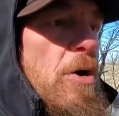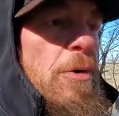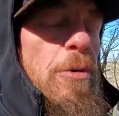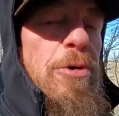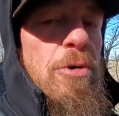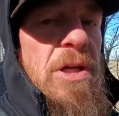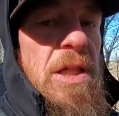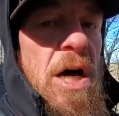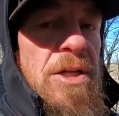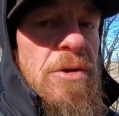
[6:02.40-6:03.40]
air their dirty
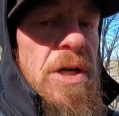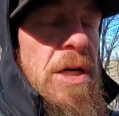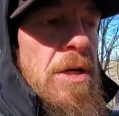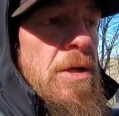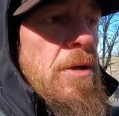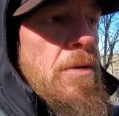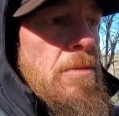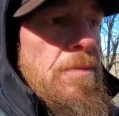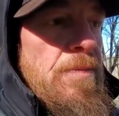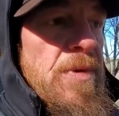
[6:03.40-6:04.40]
laundry.
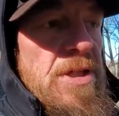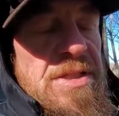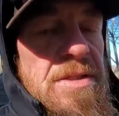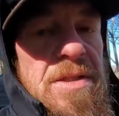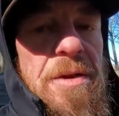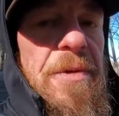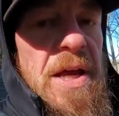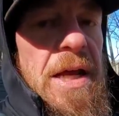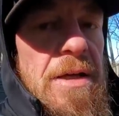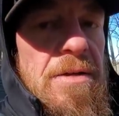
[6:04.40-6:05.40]
This is the
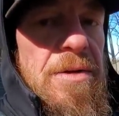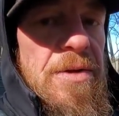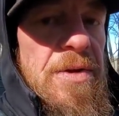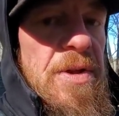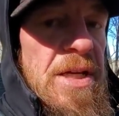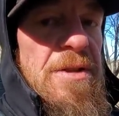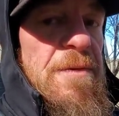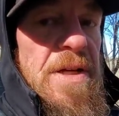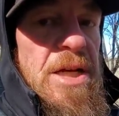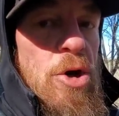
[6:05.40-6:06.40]
thing. These
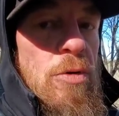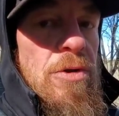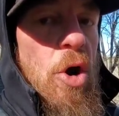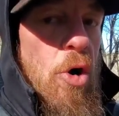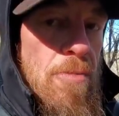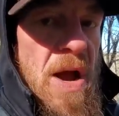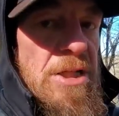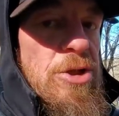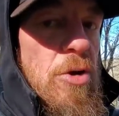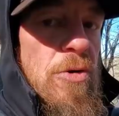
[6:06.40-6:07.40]
videos are my
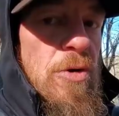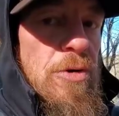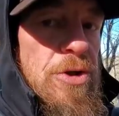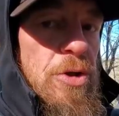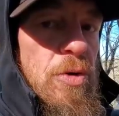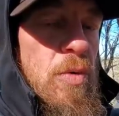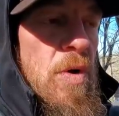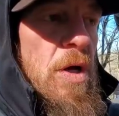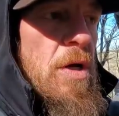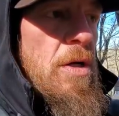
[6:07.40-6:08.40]
journal too.
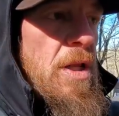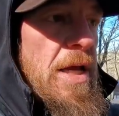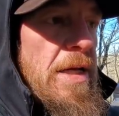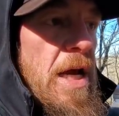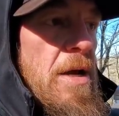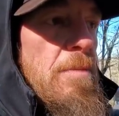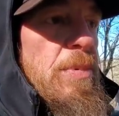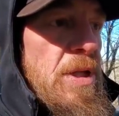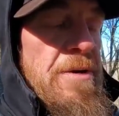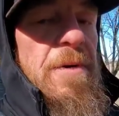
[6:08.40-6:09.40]
Like,
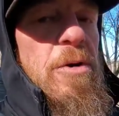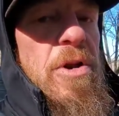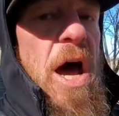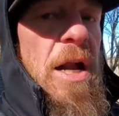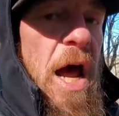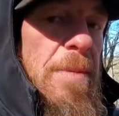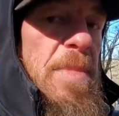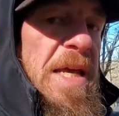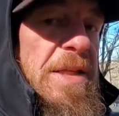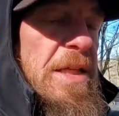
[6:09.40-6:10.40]
believe it or not, I
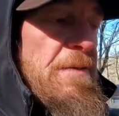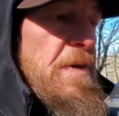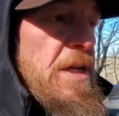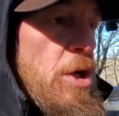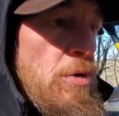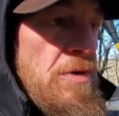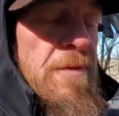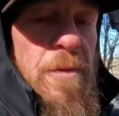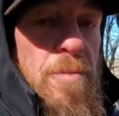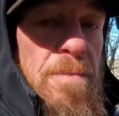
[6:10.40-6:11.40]
make these videos
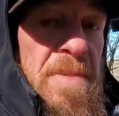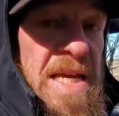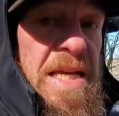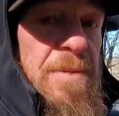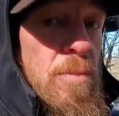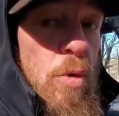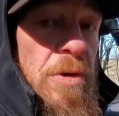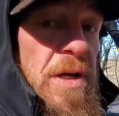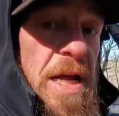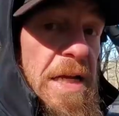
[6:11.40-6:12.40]
for me more
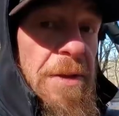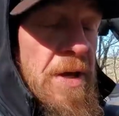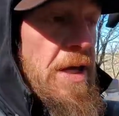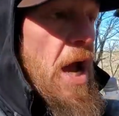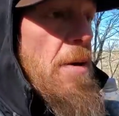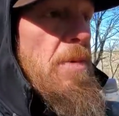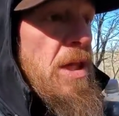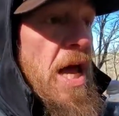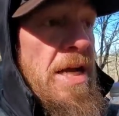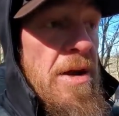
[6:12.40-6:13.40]
than anything. I'm
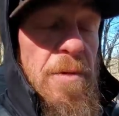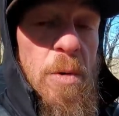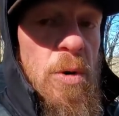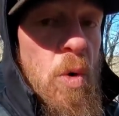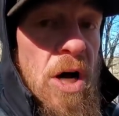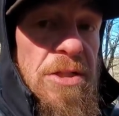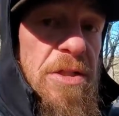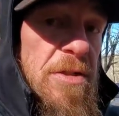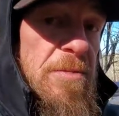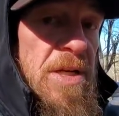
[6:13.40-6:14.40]
glad everyone
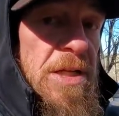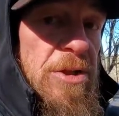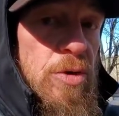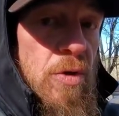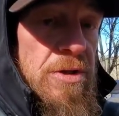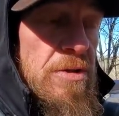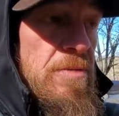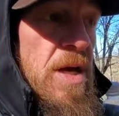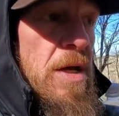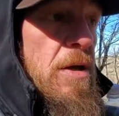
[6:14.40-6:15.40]
watches them and enjoys
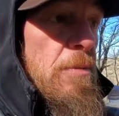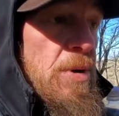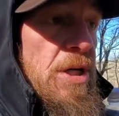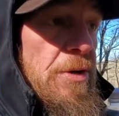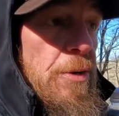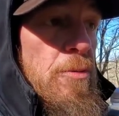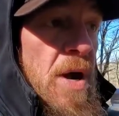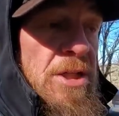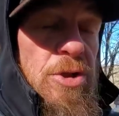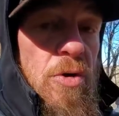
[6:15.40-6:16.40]
them, but they're
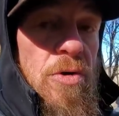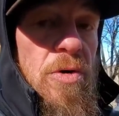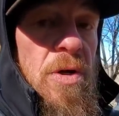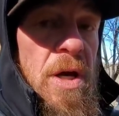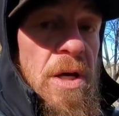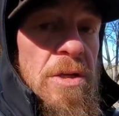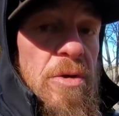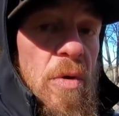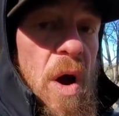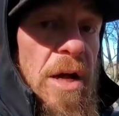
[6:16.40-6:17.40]
my journal.
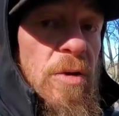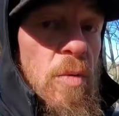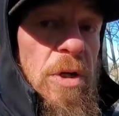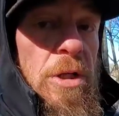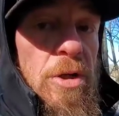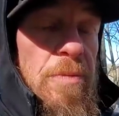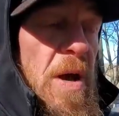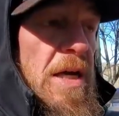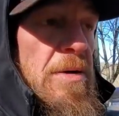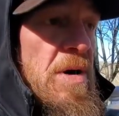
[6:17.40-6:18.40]
So I don't want to look
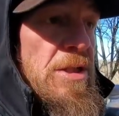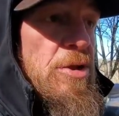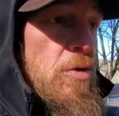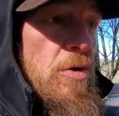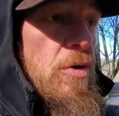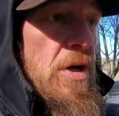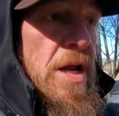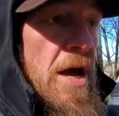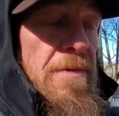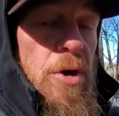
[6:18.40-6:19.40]
back at my journal and
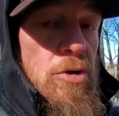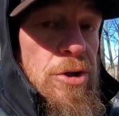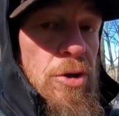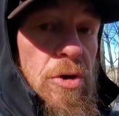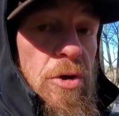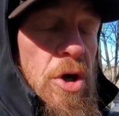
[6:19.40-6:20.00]
have it all sugar